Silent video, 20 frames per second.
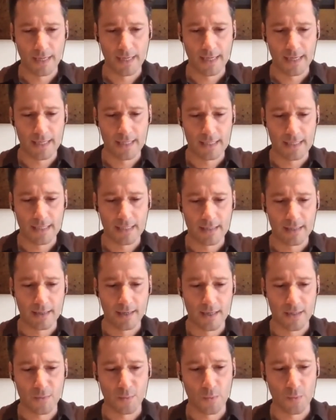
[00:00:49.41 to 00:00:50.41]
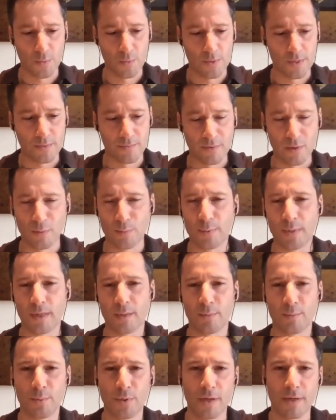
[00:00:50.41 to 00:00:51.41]
And as we were developing
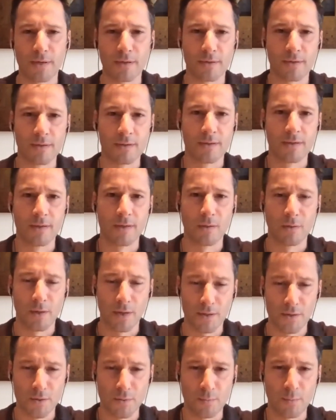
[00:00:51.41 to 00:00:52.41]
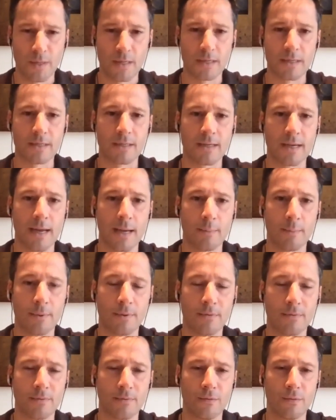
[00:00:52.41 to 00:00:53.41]
a product, a location-based app
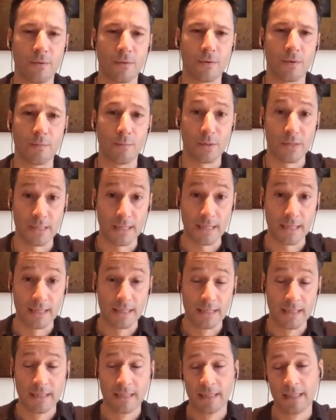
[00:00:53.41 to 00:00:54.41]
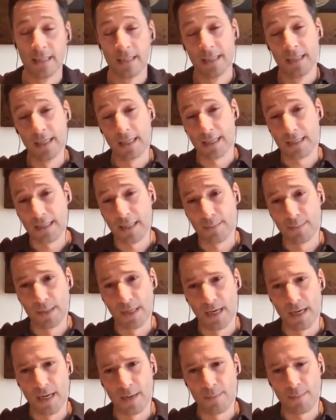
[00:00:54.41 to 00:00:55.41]
for Mozilla, at the same
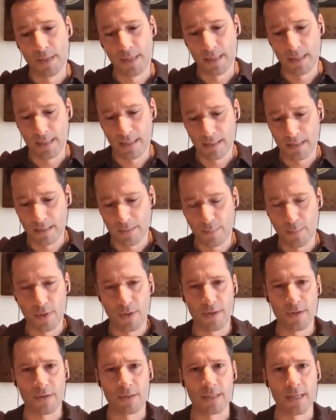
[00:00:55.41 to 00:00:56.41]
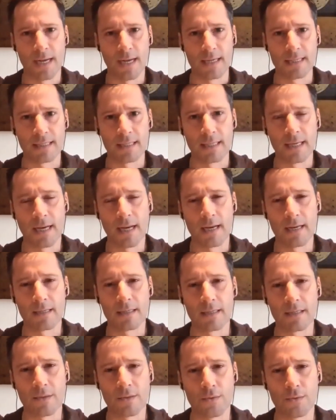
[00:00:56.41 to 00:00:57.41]
time, these partners asked
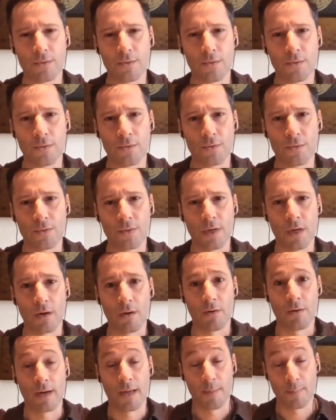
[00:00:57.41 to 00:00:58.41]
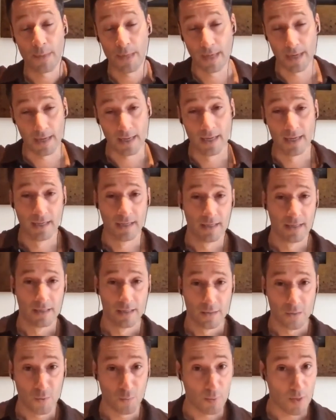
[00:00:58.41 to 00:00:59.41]
us to use our API
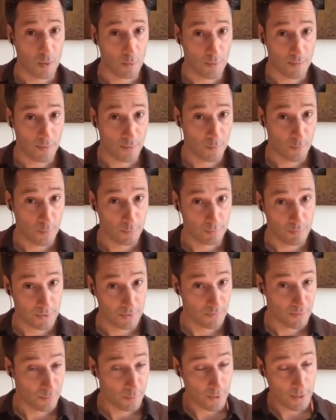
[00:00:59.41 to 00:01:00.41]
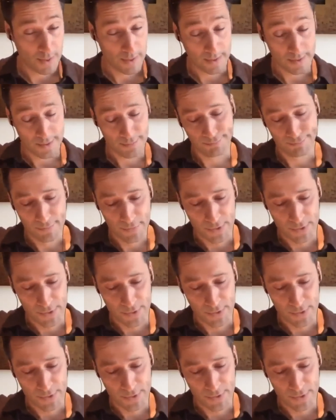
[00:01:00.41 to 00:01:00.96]
to power their different products.